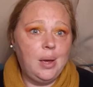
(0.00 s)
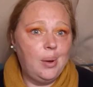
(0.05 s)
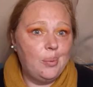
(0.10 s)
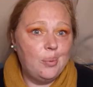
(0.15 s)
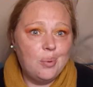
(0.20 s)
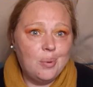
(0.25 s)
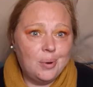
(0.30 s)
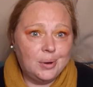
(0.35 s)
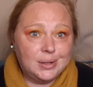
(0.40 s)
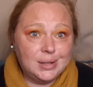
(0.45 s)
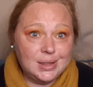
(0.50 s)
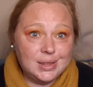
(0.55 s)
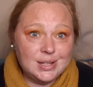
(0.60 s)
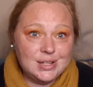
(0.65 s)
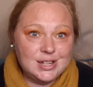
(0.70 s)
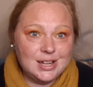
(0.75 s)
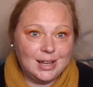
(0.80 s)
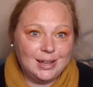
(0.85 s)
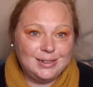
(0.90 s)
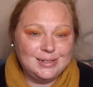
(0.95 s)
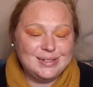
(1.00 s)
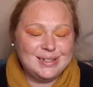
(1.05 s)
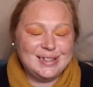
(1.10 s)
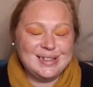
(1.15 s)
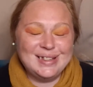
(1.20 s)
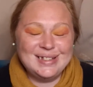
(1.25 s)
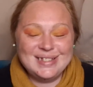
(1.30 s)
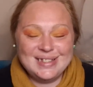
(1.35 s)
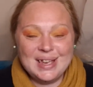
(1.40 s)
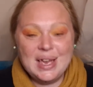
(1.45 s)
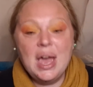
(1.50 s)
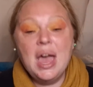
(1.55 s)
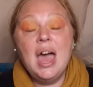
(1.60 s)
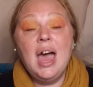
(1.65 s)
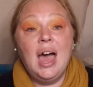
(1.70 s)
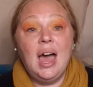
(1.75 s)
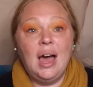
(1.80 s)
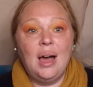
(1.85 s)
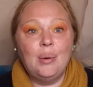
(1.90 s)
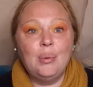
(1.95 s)
What are the chances?
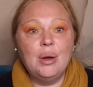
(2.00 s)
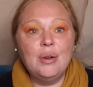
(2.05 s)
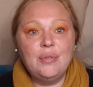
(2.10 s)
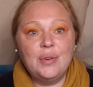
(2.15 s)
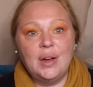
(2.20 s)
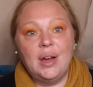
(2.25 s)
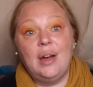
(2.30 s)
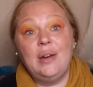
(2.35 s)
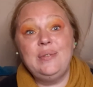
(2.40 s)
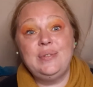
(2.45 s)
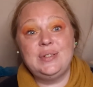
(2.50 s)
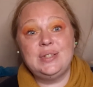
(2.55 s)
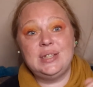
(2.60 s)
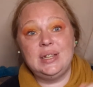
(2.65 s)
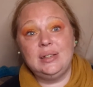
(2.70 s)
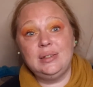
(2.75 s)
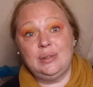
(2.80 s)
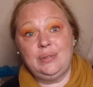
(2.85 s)
However, I've since